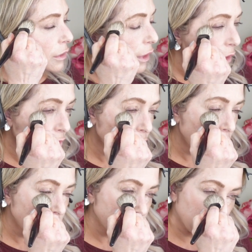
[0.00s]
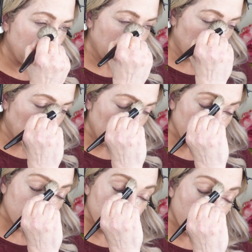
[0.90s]
I could use a
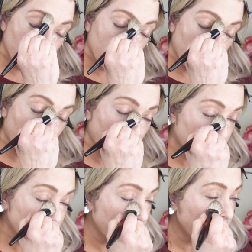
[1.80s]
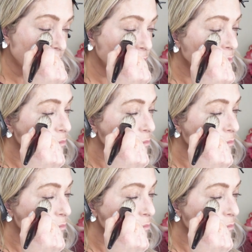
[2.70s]
concealer brush, but